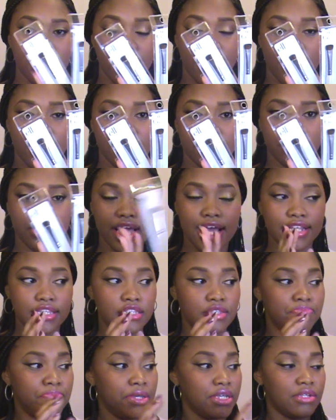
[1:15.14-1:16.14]
I
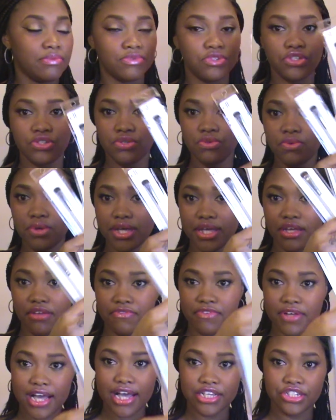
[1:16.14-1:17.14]
picked up two
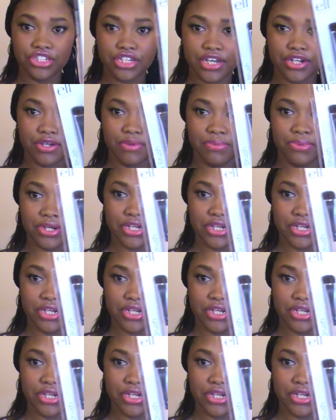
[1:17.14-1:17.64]
e.l.f. eyeshadow